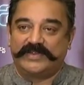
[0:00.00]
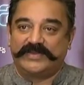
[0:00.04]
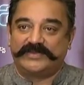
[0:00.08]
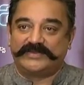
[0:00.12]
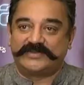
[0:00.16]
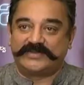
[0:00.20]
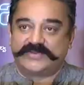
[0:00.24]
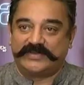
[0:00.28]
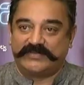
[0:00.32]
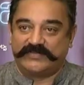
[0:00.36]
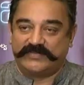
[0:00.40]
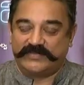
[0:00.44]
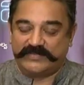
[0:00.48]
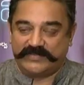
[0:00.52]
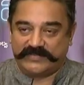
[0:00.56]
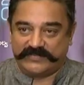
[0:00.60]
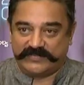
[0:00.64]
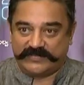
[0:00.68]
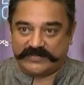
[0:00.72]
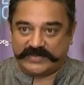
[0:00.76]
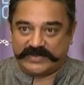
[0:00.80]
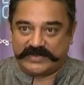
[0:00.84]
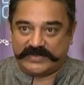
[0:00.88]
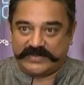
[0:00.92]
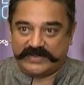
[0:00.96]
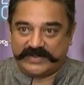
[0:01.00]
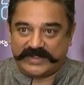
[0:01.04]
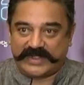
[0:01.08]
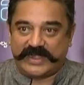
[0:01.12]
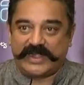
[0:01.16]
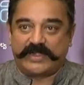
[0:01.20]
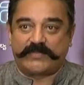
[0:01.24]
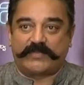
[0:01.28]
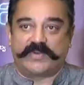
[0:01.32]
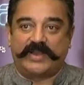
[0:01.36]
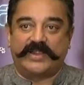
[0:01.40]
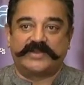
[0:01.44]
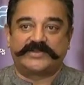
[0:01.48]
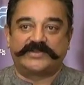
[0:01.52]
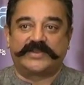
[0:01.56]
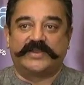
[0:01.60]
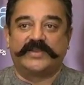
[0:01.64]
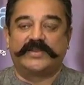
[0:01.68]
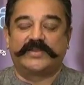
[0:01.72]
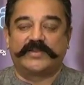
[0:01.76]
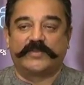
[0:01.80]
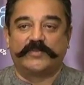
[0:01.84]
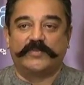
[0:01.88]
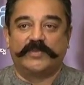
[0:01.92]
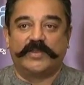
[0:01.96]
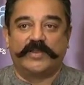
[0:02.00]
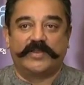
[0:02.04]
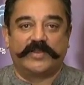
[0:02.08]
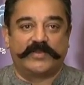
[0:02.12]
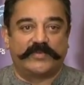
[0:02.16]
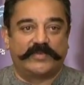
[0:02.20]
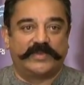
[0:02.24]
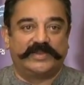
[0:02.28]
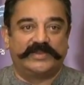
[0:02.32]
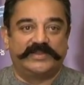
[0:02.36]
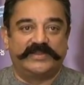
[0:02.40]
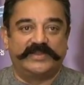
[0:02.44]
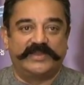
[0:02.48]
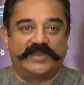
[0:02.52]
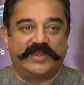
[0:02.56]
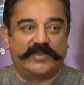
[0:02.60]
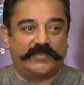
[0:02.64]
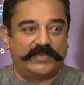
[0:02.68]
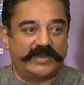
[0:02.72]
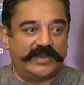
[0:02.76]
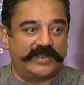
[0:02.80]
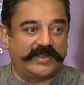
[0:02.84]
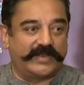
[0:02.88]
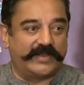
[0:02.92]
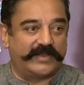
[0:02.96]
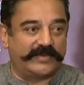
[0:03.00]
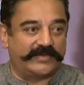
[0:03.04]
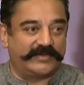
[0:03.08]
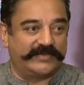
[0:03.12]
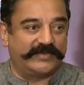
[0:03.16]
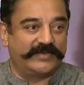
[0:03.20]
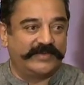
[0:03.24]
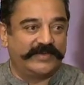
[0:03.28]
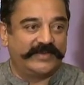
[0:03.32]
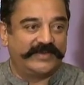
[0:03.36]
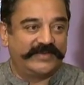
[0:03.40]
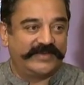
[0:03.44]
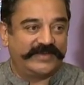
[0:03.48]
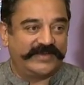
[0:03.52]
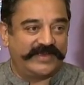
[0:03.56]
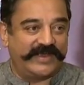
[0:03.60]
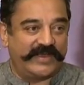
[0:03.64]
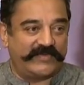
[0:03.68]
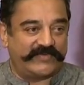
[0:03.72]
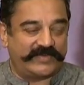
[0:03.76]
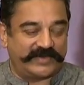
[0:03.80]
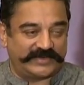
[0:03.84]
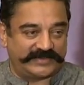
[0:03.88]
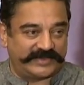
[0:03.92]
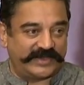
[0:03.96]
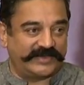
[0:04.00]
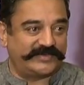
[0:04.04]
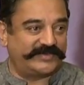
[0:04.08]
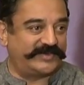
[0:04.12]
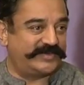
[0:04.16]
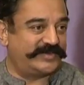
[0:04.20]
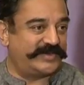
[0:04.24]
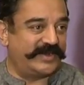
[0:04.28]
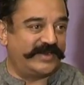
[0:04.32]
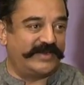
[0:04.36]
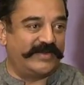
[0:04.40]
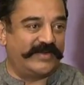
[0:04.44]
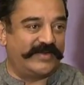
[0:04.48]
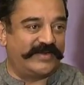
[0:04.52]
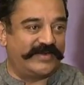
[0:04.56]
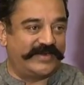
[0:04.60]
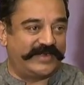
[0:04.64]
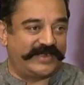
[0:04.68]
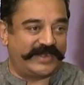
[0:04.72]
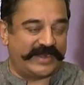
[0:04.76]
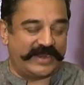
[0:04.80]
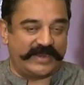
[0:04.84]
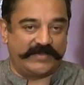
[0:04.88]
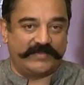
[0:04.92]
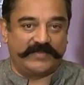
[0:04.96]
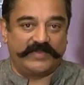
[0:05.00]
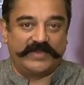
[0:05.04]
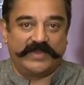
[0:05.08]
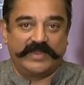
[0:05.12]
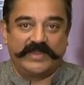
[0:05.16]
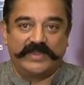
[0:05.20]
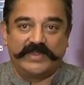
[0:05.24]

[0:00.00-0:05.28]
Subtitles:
It's a great pleasure to work with Amala Garu after such a long time.